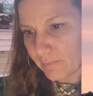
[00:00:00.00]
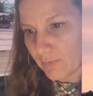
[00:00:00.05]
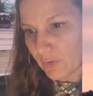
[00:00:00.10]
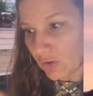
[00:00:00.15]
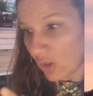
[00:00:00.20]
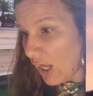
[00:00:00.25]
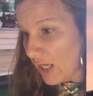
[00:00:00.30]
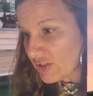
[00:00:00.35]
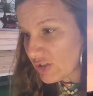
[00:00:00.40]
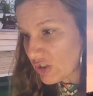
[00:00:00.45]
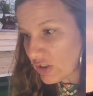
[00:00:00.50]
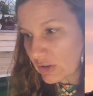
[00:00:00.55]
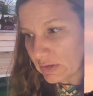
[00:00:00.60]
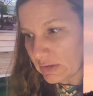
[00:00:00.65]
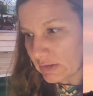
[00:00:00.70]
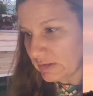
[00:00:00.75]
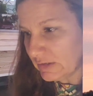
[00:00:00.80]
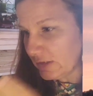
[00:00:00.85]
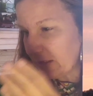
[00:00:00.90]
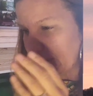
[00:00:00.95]

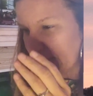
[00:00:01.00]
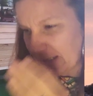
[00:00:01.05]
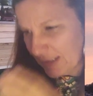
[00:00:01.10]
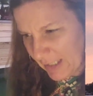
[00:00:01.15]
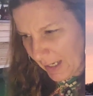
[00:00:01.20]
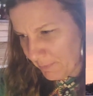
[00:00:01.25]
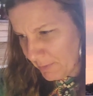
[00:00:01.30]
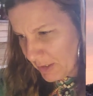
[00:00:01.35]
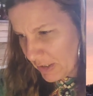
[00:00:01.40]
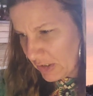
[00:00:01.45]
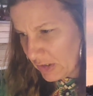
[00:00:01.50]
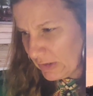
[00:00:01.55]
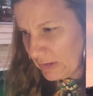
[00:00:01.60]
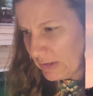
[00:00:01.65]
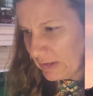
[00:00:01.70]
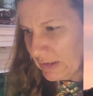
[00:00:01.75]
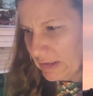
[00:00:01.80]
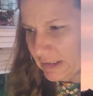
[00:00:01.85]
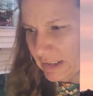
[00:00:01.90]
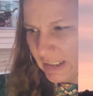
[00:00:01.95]
logical and
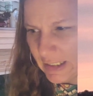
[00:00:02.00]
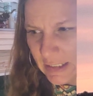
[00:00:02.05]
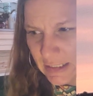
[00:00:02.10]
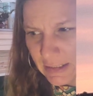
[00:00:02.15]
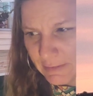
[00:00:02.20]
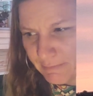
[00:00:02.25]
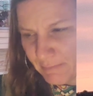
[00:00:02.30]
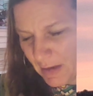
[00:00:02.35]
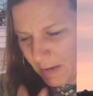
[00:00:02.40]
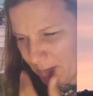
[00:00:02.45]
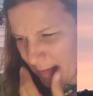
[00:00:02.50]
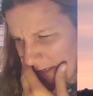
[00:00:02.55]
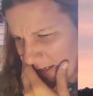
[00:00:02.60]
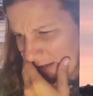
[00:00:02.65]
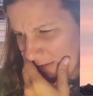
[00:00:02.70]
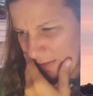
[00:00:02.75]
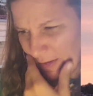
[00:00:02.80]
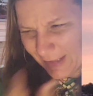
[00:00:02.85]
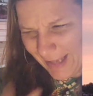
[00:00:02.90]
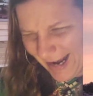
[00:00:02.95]
skeptical and maybe
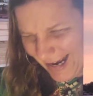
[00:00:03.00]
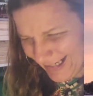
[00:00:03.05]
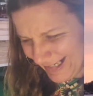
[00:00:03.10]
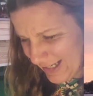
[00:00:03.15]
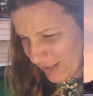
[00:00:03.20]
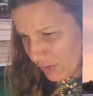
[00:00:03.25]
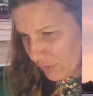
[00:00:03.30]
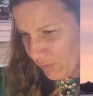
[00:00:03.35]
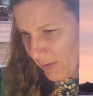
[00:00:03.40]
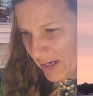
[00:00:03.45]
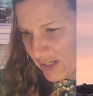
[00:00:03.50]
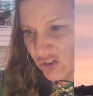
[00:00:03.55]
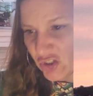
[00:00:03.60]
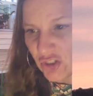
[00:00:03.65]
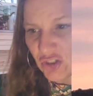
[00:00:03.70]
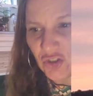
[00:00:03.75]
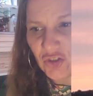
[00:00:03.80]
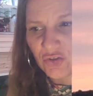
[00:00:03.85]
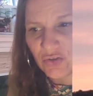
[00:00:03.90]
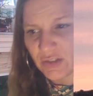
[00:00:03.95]
lacking
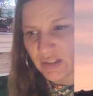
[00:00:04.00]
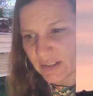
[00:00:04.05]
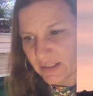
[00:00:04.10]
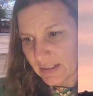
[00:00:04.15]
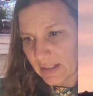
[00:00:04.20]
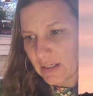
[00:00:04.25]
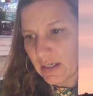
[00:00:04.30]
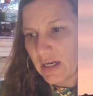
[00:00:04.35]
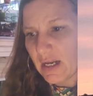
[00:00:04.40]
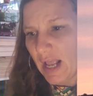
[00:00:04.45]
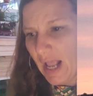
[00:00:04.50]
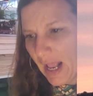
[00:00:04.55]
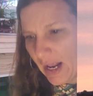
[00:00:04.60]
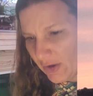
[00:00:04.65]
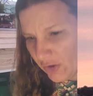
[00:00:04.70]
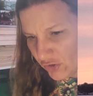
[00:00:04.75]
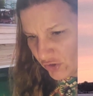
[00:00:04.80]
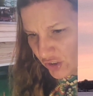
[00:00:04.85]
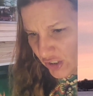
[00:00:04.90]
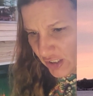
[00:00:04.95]
direction, to this
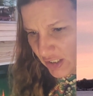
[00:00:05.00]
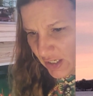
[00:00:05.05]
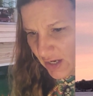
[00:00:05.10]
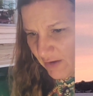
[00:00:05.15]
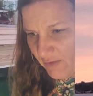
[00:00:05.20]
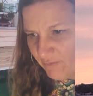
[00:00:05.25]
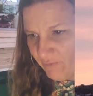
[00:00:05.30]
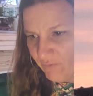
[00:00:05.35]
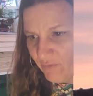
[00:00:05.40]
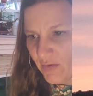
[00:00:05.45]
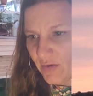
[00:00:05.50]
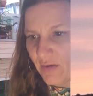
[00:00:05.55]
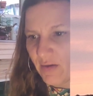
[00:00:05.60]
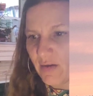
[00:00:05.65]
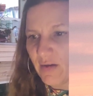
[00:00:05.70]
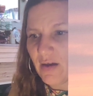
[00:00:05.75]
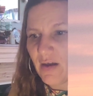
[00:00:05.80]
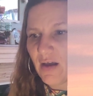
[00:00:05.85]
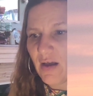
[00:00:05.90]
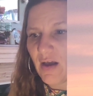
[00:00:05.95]
energy of
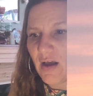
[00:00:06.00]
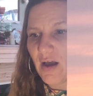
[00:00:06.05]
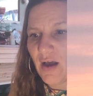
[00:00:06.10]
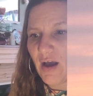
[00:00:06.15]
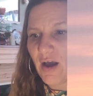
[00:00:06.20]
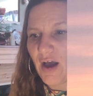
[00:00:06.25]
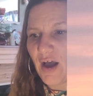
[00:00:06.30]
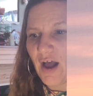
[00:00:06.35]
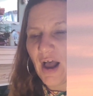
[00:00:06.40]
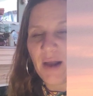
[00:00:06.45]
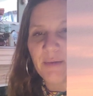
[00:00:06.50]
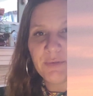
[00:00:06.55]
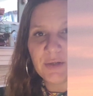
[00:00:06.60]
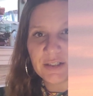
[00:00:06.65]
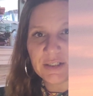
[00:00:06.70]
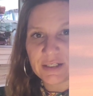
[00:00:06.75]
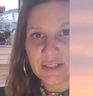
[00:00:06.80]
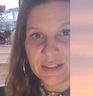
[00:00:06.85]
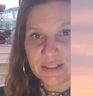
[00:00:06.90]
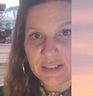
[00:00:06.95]
I'm
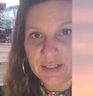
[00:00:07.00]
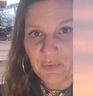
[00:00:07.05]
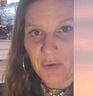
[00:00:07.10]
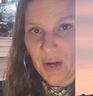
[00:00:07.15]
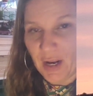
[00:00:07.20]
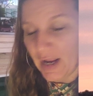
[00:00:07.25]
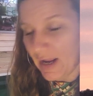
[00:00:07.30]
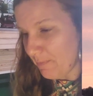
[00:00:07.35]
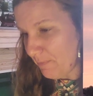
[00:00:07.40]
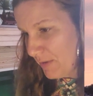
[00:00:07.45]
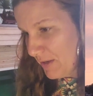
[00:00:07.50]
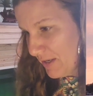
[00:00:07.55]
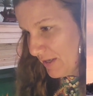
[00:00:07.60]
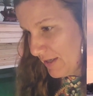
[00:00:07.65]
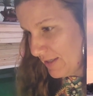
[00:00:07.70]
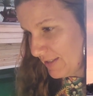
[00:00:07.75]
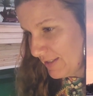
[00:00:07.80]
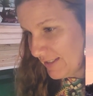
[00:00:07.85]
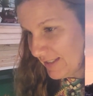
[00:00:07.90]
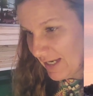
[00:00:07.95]
just going to see what
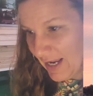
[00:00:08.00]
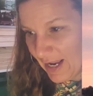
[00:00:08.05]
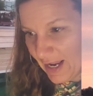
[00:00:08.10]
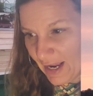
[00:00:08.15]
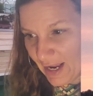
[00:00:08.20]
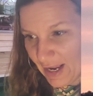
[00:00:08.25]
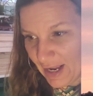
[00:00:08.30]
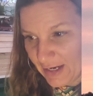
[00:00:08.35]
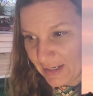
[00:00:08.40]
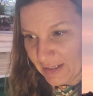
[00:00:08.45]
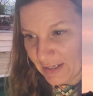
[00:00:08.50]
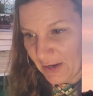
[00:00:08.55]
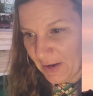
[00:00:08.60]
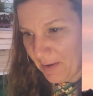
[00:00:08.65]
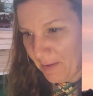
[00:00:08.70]
happens. And